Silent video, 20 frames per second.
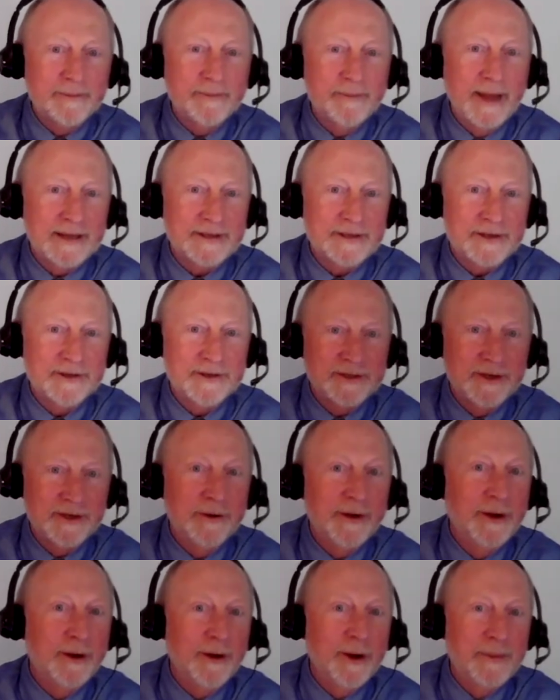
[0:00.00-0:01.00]
master's
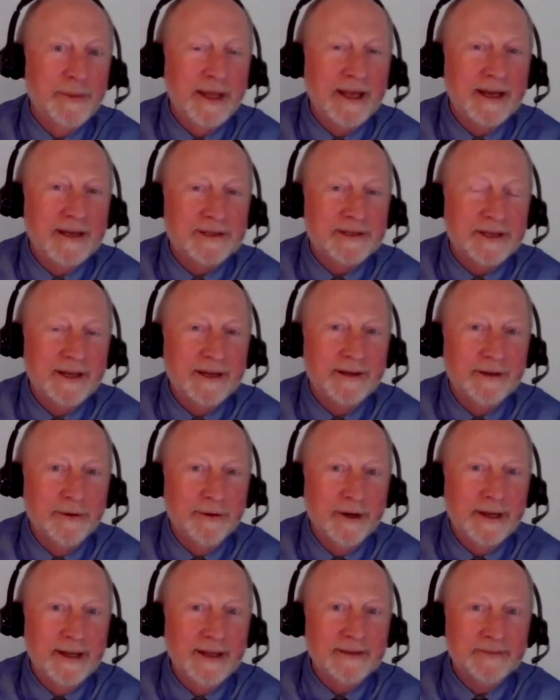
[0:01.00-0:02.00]
degree or a PhD
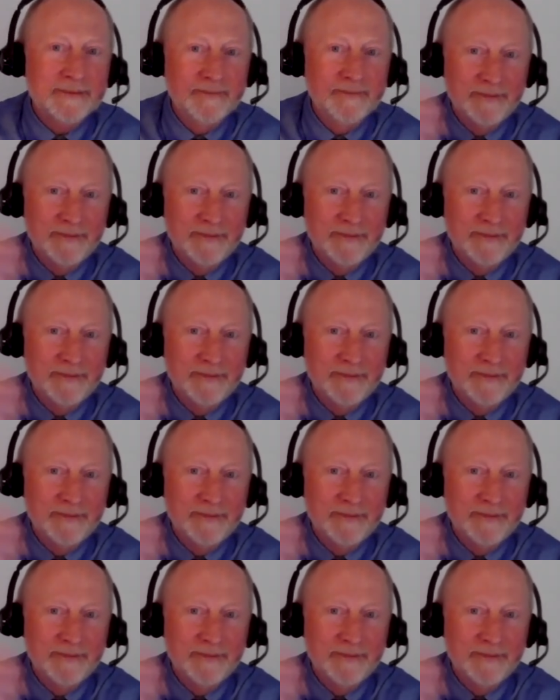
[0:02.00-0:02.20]
degree